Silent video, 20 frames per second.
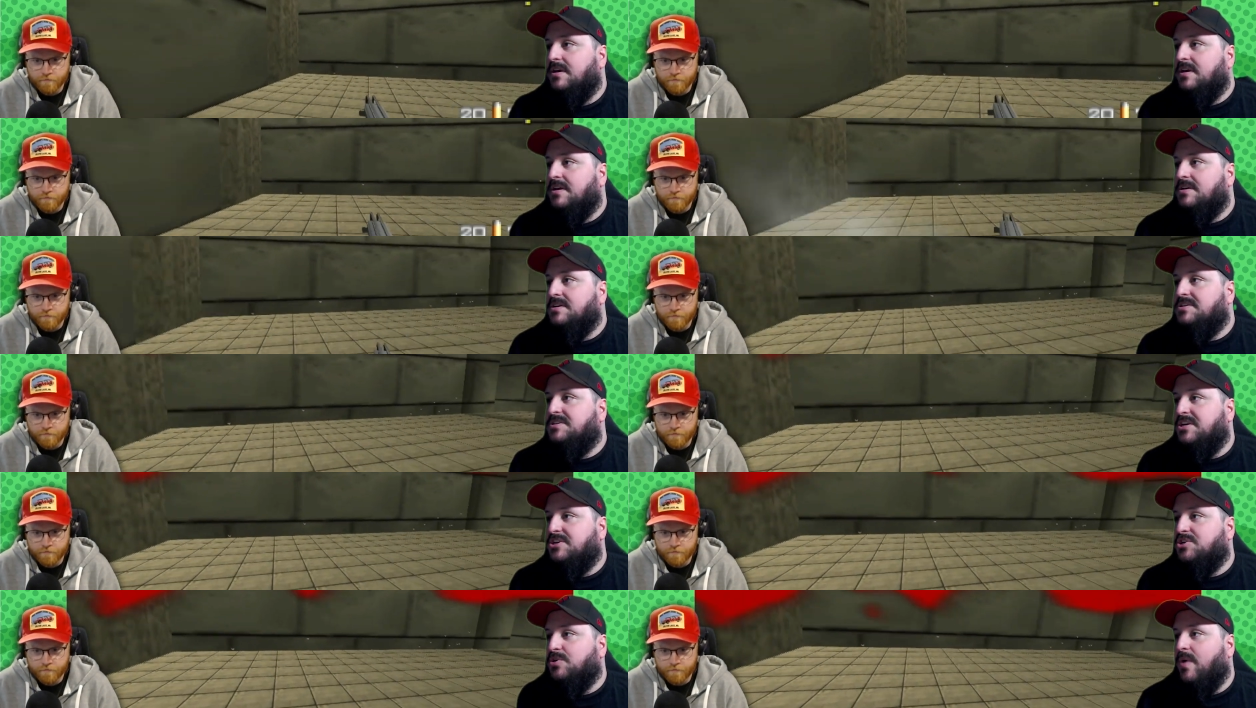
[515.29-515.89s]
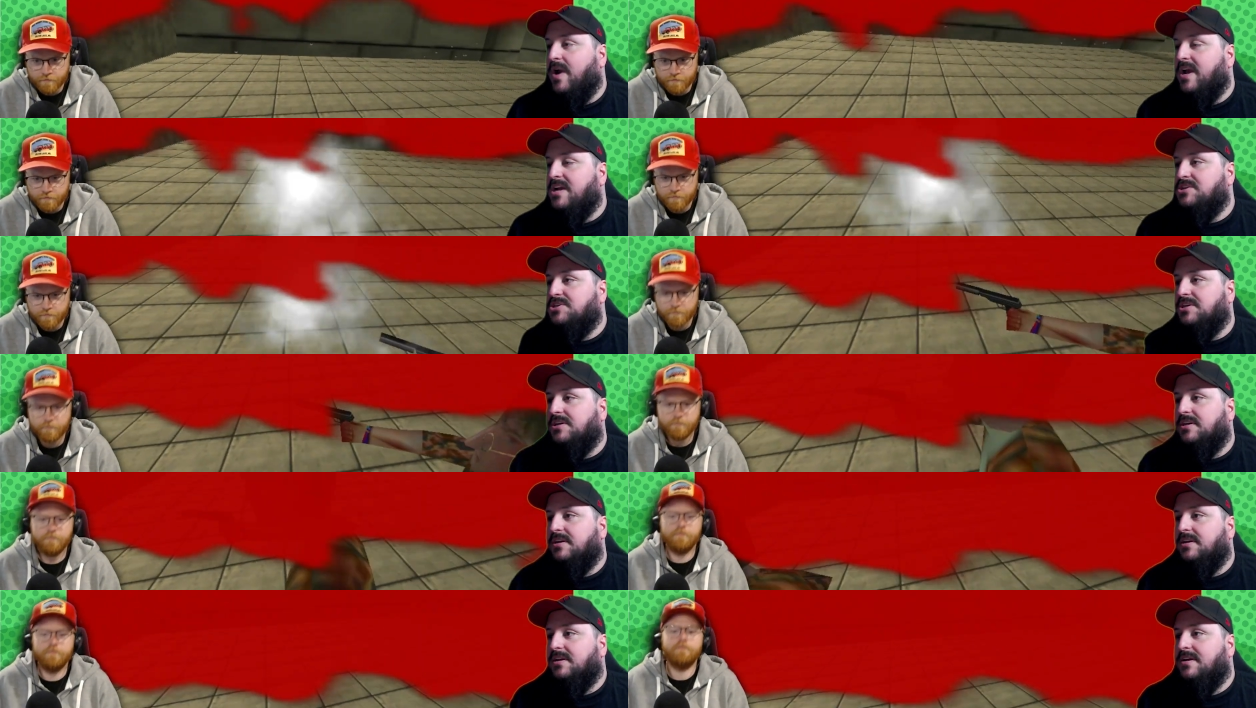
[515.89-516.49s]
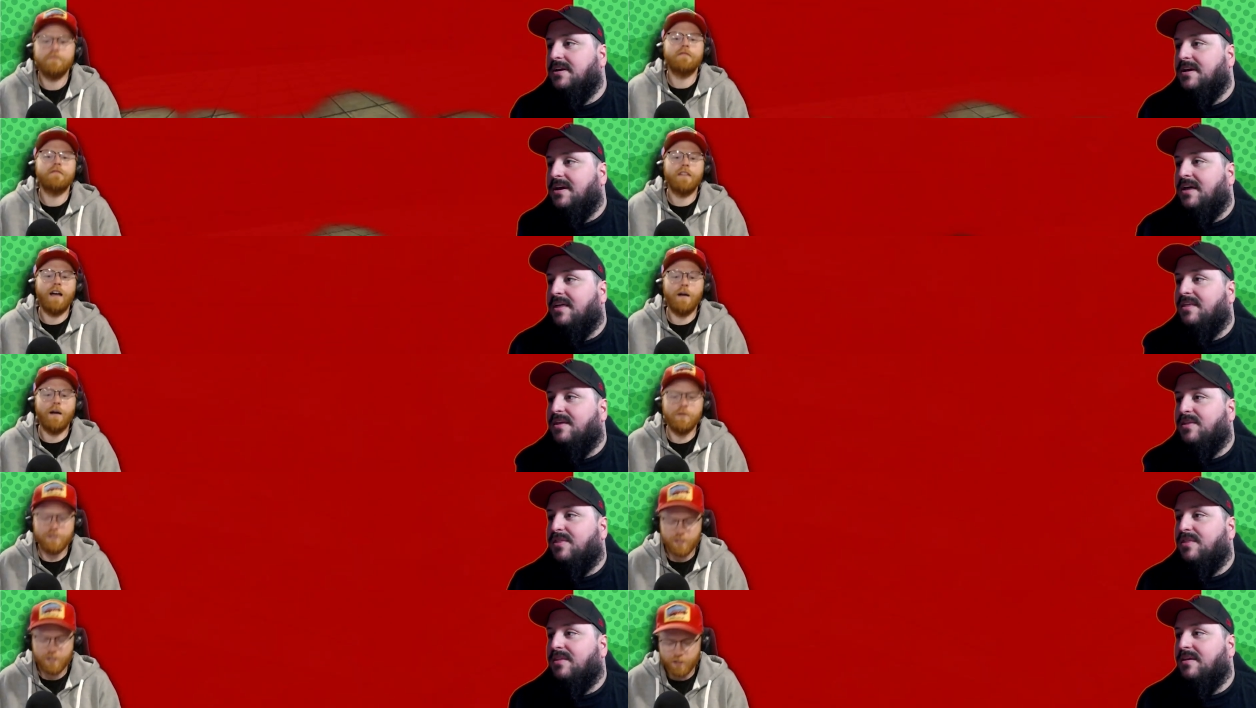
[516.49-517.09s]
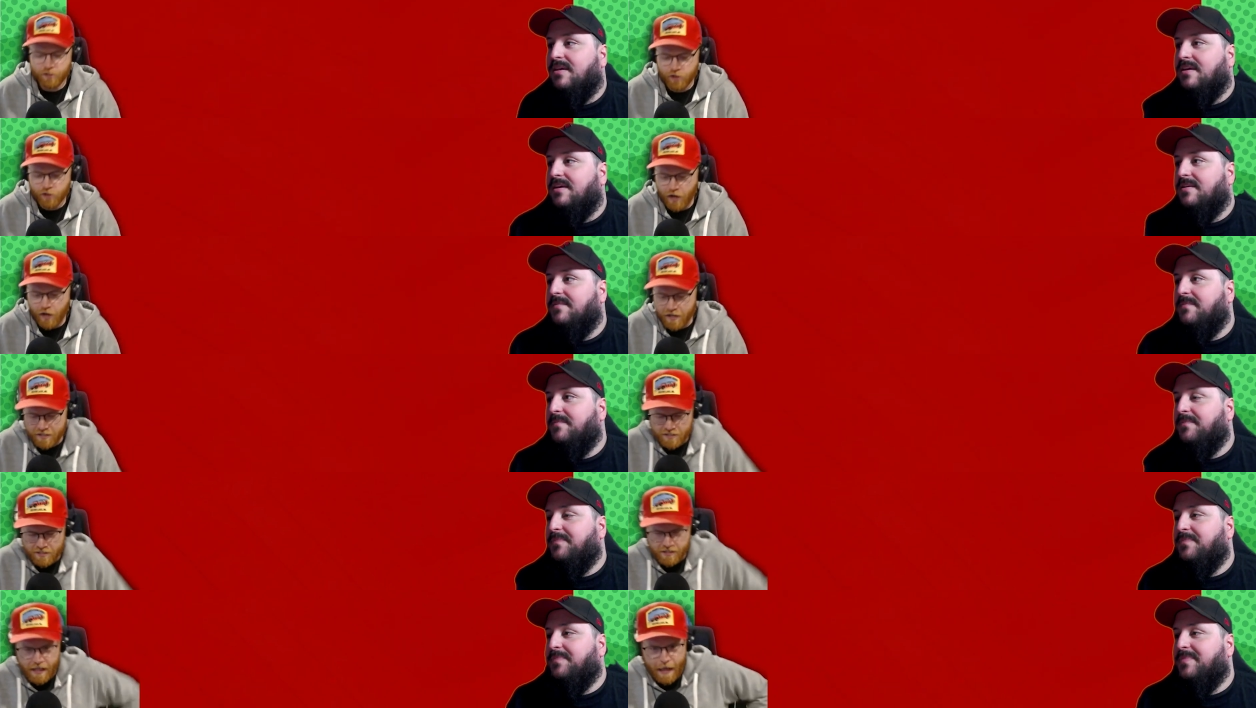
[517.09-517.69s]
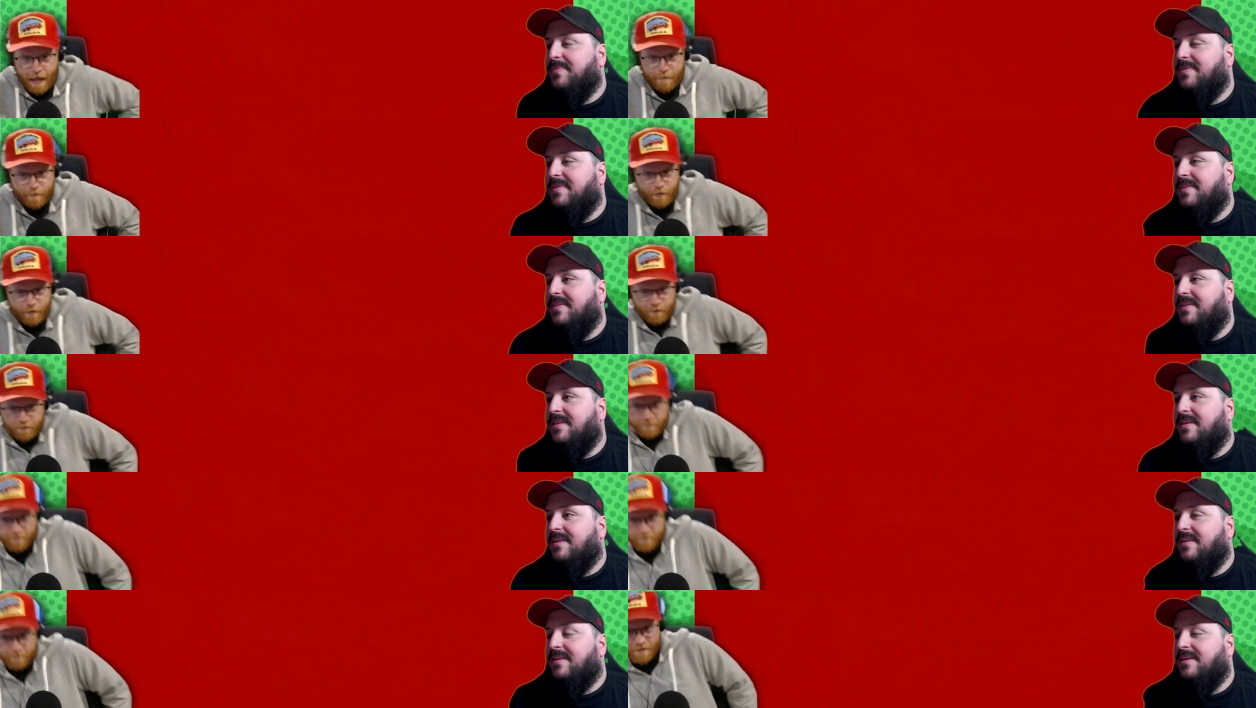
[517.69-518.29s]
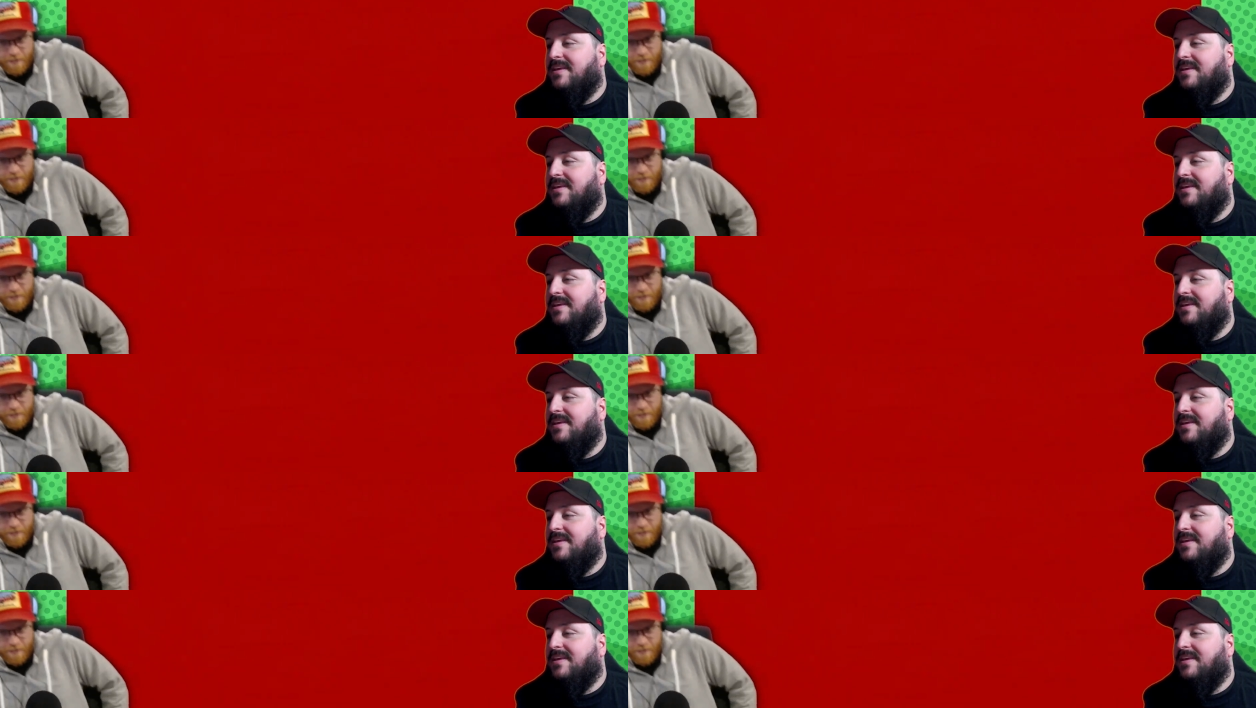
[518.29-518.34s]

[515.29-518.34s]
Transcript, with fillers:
Speaker 1: situation. I was gonna try to slap you. To